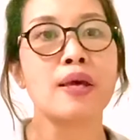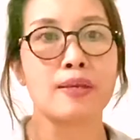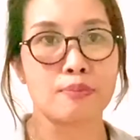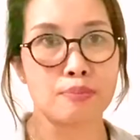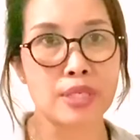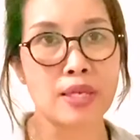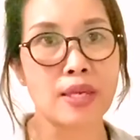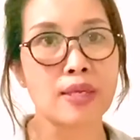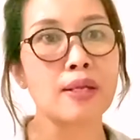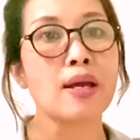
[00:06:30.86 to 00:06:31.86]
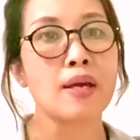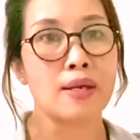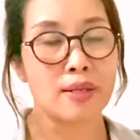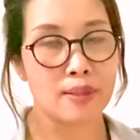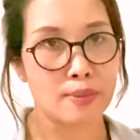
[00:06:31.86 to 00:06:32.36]
being
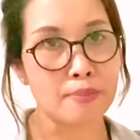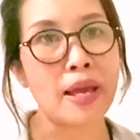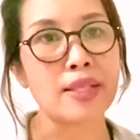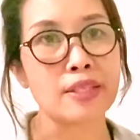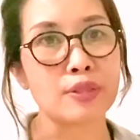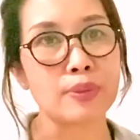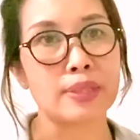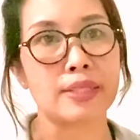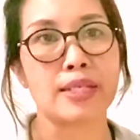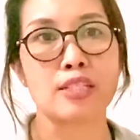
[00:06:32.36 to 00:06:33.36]
bilingual and